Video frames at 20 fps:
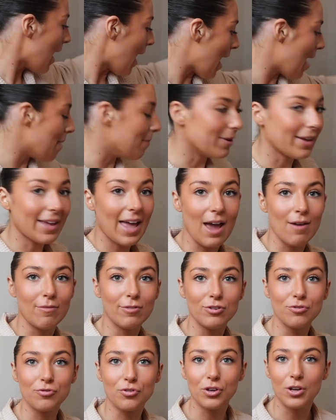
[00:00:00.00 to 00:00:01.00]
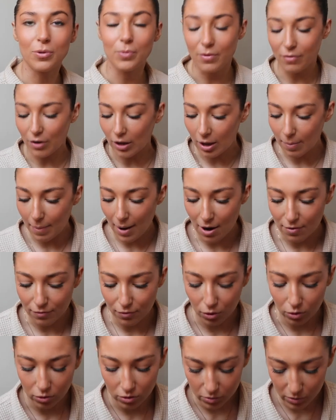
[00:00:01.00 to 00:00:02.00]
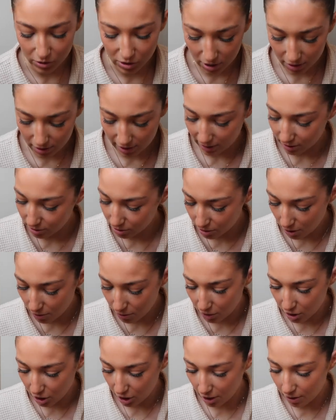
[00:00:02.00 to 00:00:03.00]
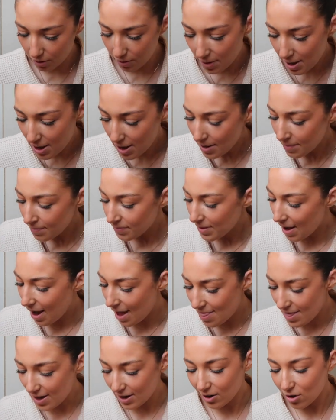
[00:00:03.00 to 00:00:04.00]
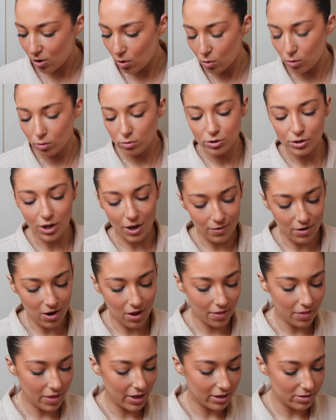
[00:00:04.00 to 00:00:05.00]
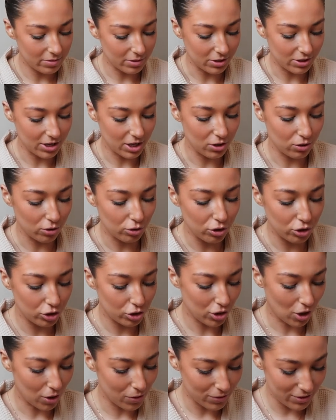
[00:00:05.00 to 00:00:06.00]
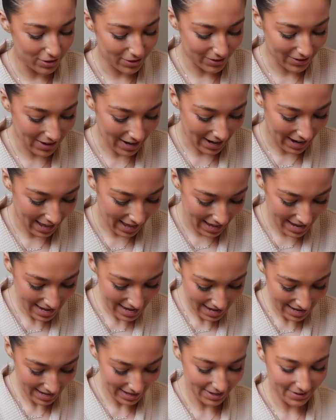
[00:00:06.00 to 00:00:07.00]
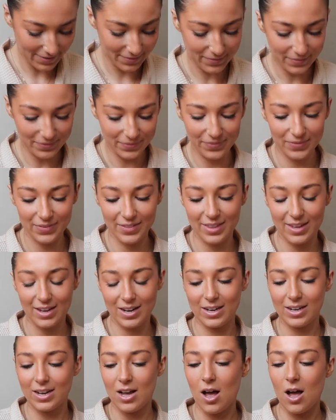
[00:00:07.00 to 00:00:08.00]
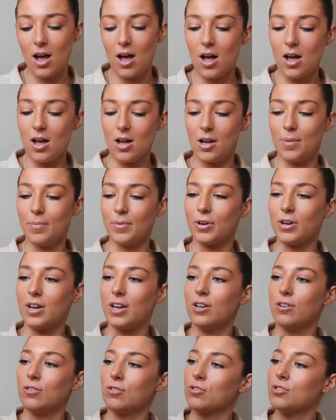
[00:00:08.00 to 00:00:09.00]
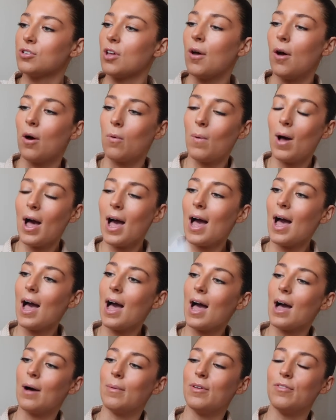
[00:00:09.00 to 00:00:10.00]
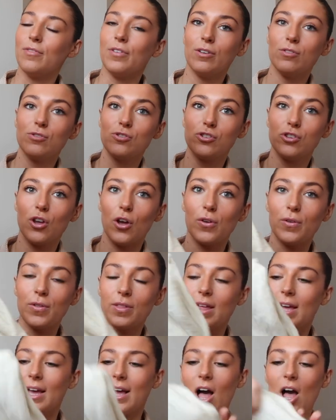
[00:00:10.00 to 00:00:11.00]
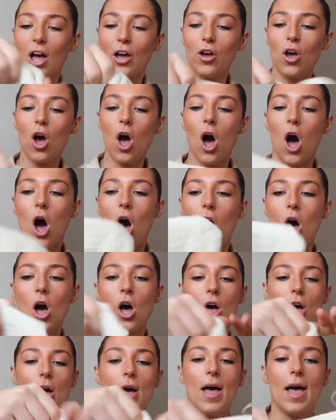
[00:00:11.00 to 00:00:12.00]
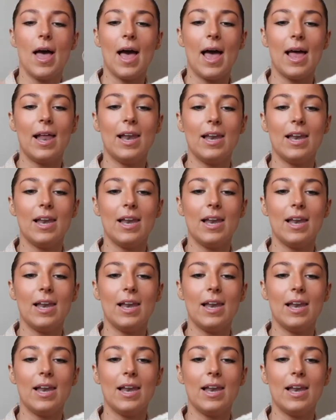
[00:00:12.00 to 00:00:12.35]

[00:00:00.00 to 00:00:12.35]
errands running with like a pair of gloves, which I think is so cute. And then I also got this because it looks so snuggly. Oh my god, it looks so, wow, it feels so thick. I got a